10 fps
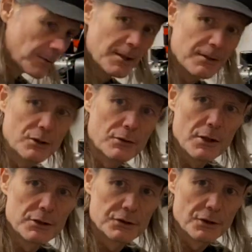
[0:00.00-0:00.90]
bit of
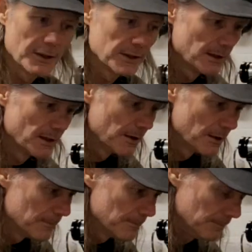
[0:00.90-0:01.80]
corrosion on it,
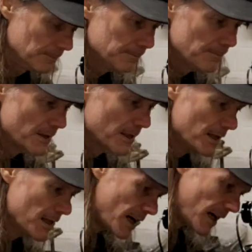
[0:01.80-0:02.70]
and
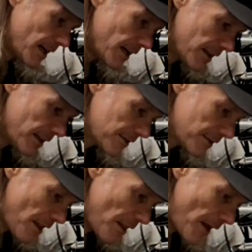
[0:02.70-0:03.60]

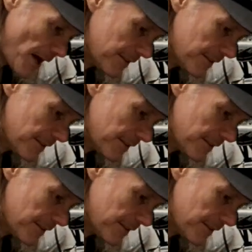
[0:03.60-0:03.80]
that is